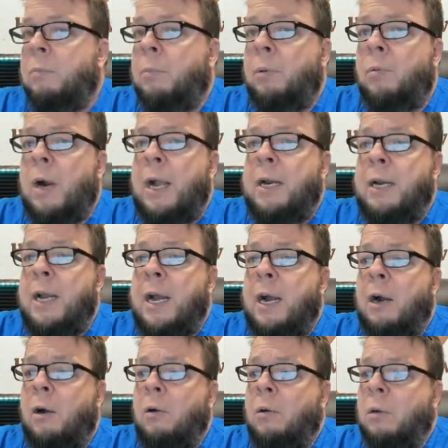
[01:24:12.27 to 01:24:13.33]
But right
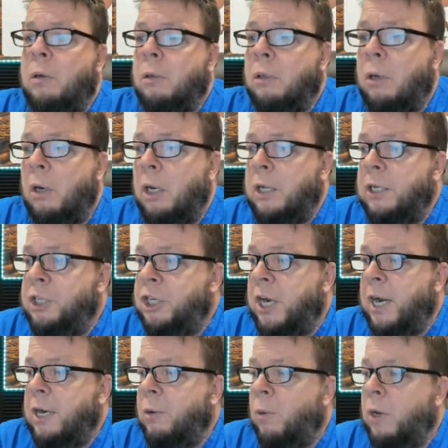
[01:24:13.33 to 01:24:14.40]
now, early
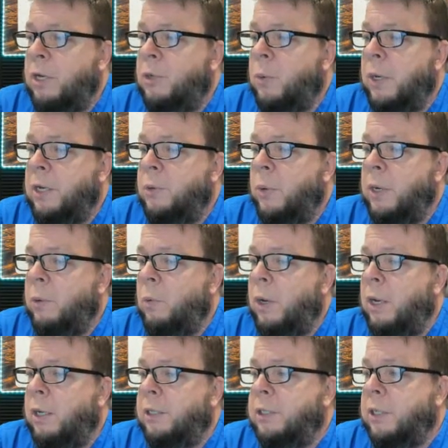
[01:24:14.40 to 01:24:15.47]
January
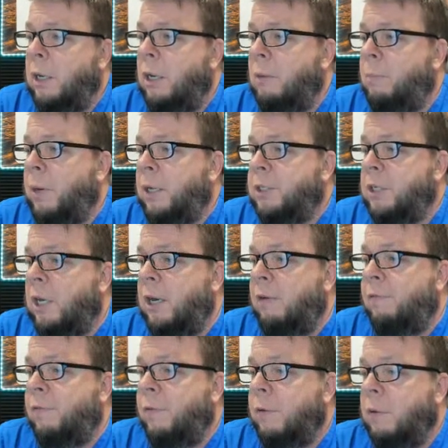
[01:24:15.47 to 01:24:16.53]
2021, it's 100 bucks
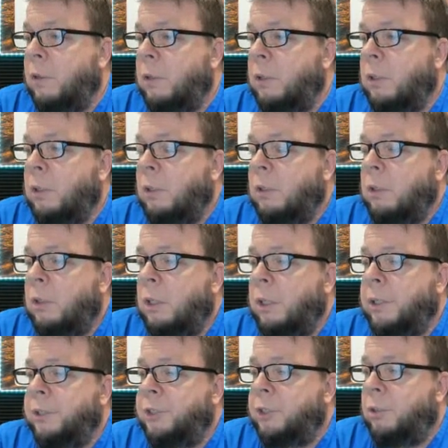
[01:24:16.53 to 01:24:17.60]
off.
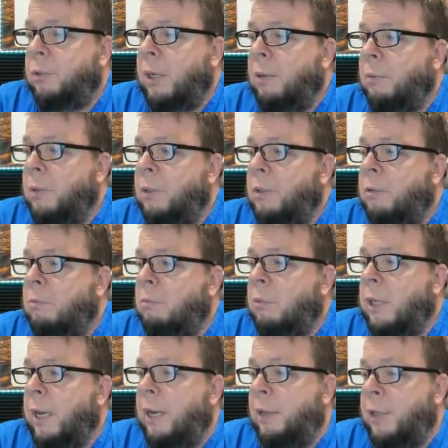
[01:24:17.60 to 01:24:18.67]
Uh, so I would,
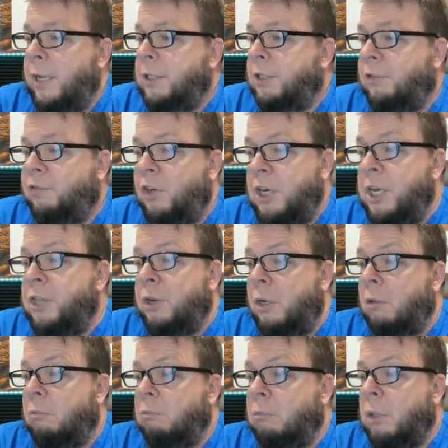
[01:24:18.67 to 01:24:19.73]
yeah, and that's for
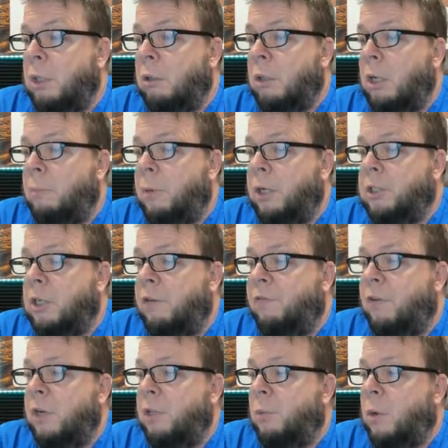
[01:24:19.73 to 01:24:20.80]
either, you know, 100 bucks
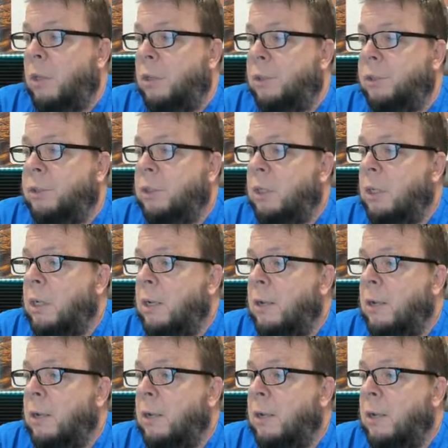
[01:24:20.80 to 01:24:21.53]
off for either one of those.